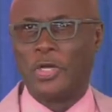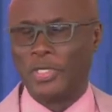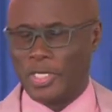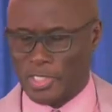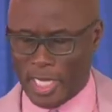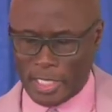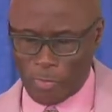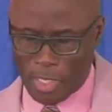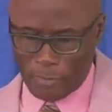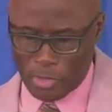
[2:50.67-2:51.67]
Shout
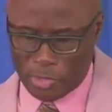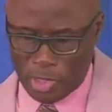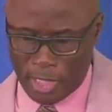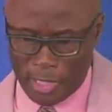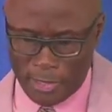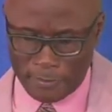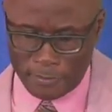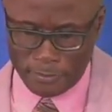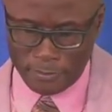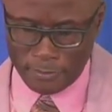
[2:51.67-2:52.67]
Hosanna one more time.